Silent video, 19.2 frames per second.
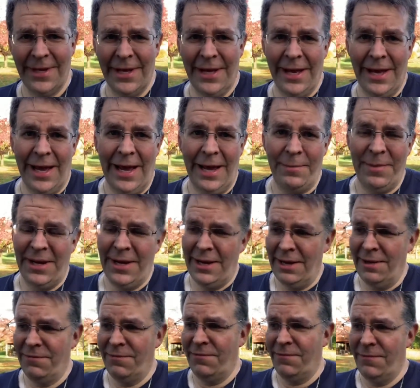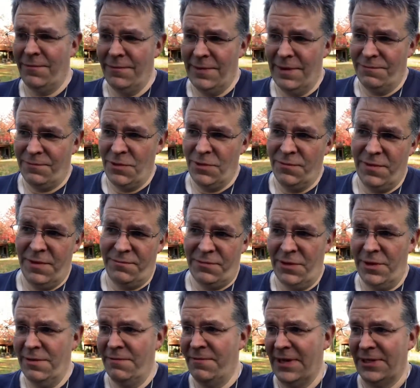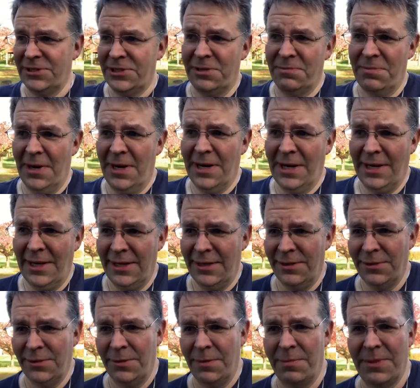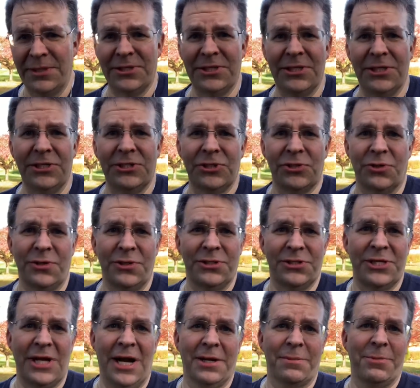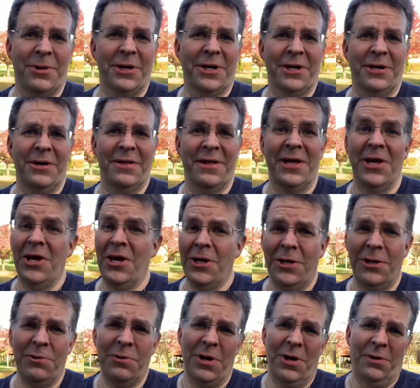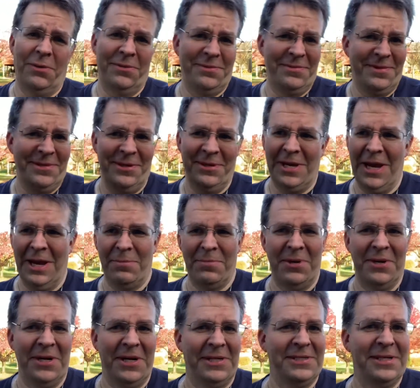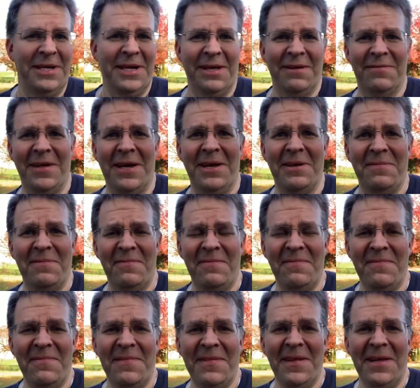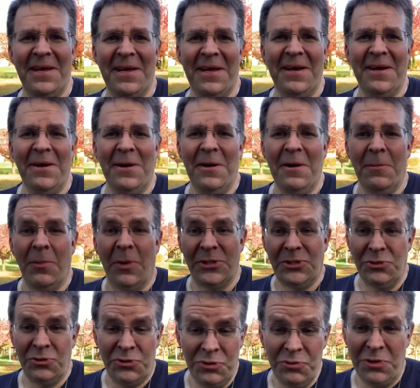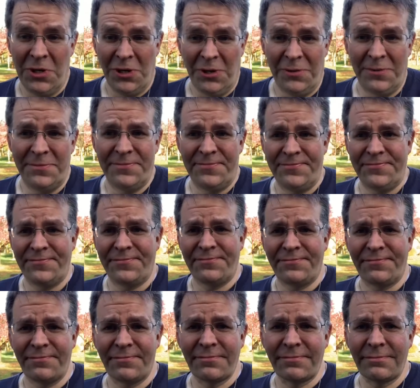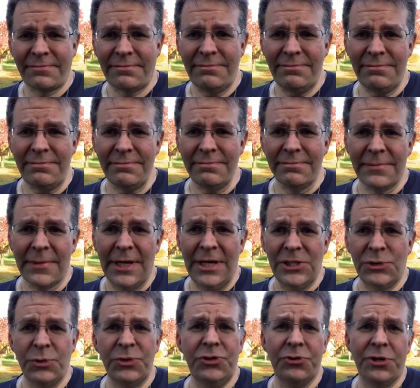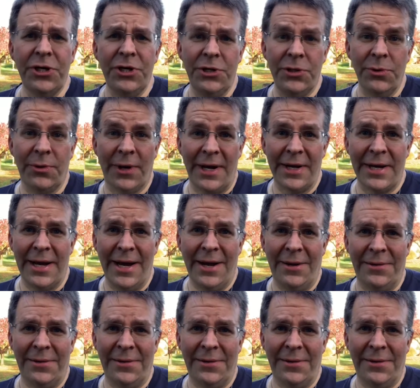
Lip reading: I mean, if you've ever invested money into a business or the stock market or anything, you know you can't predict any of that. What you do know is what you can do right now.